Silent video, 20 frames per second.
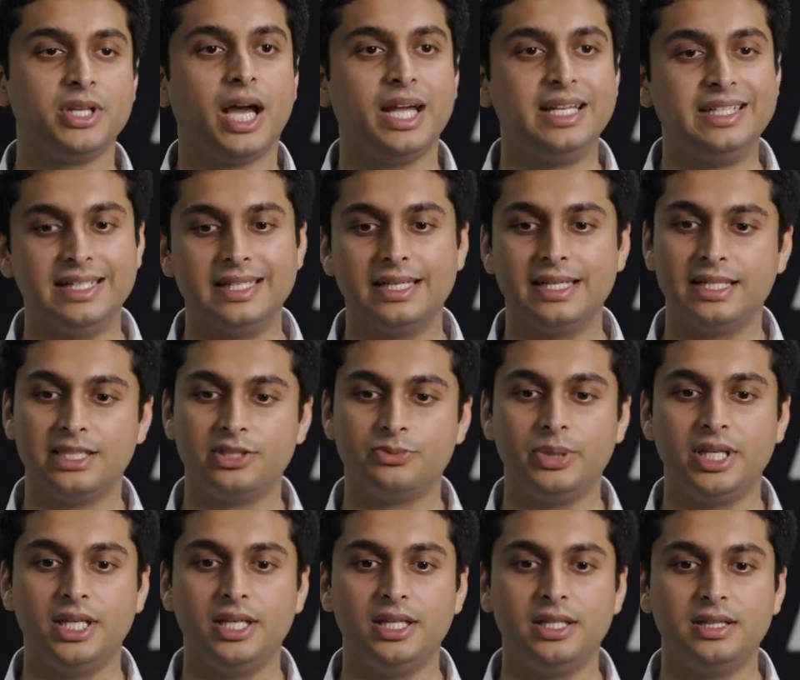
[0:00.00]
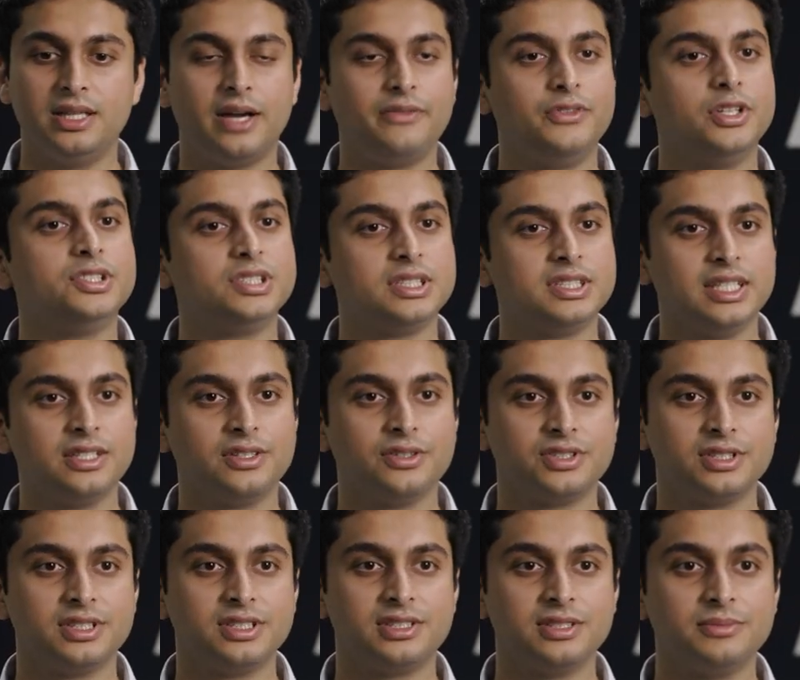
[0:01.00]
the idea is we leverage this
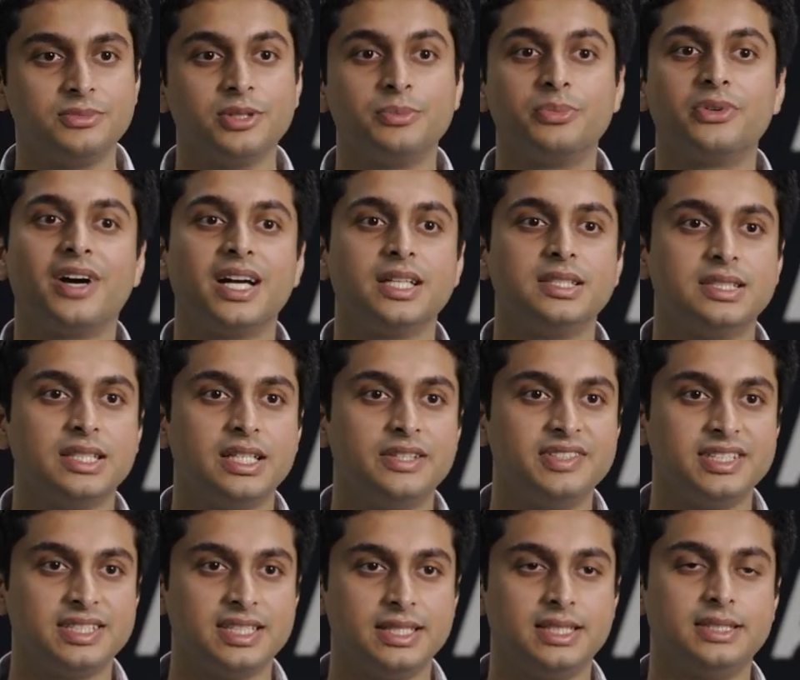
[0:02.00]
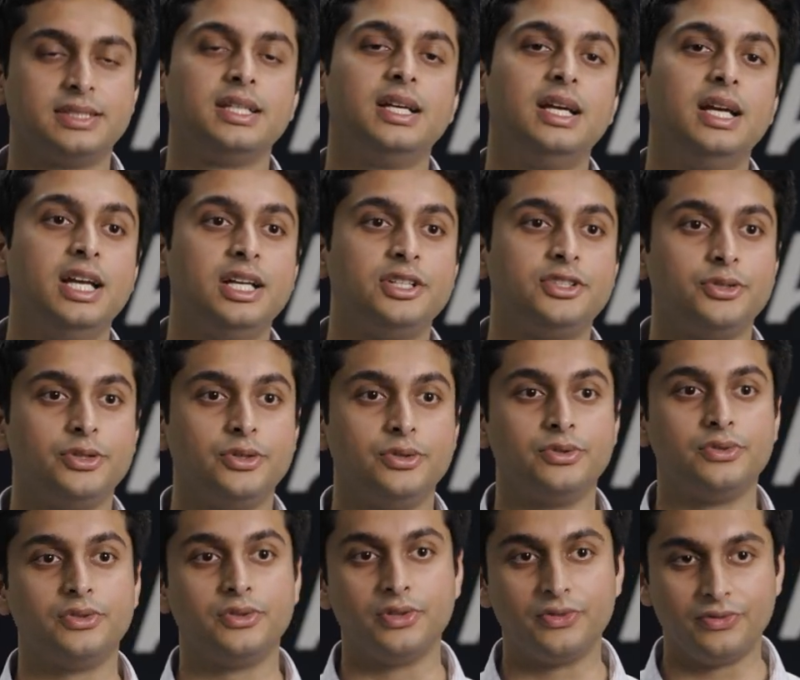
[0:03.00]
ecosystem to provide services
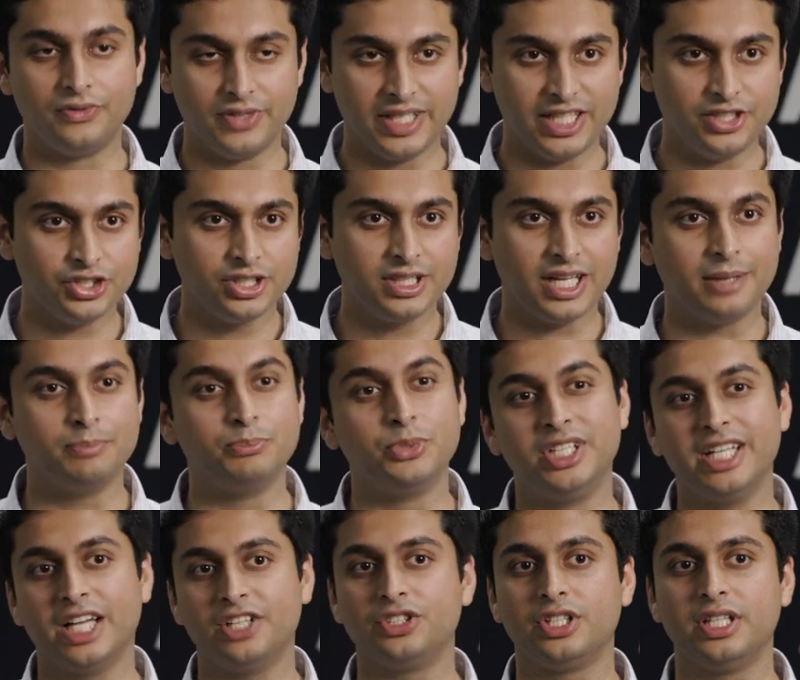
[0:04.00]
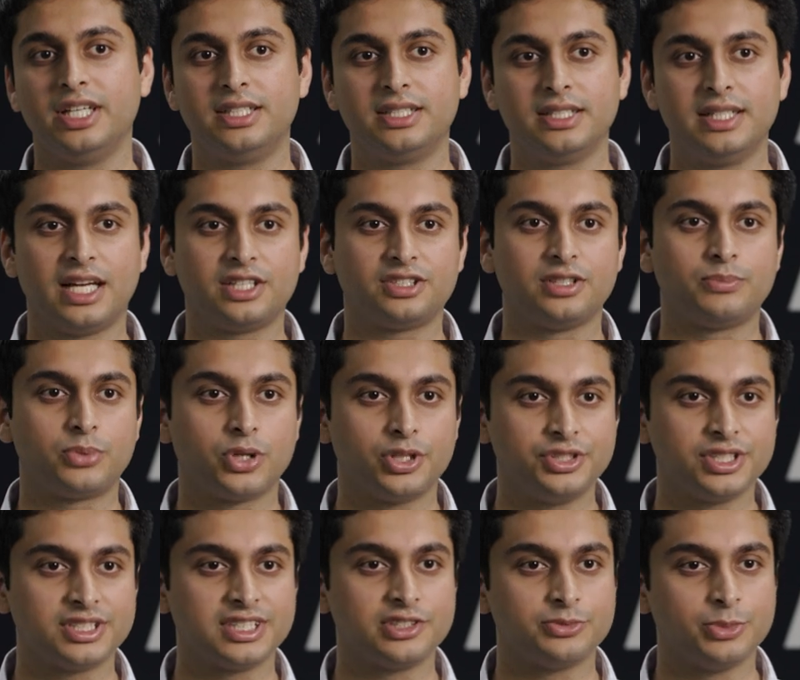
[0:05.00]
to the region and potentially international
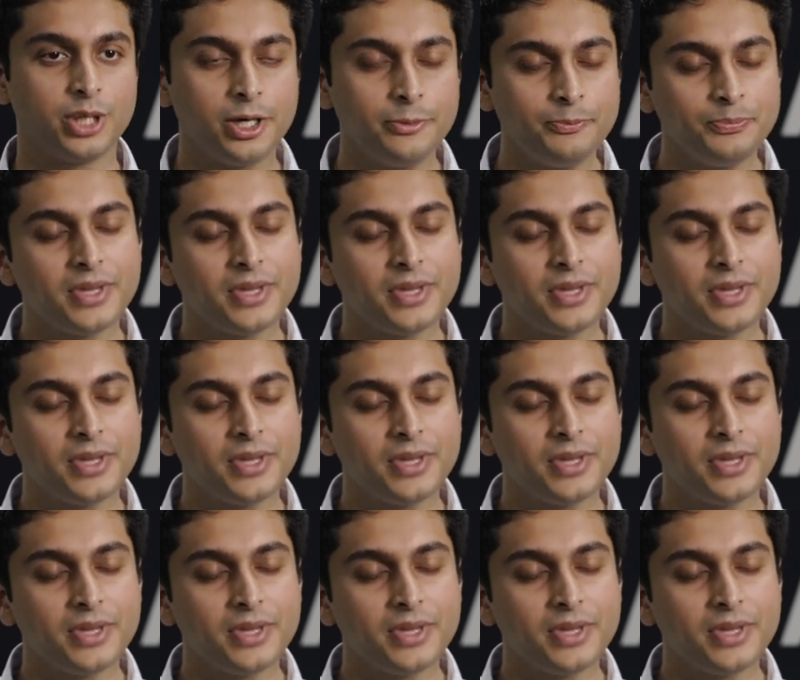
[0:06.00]
projects as well.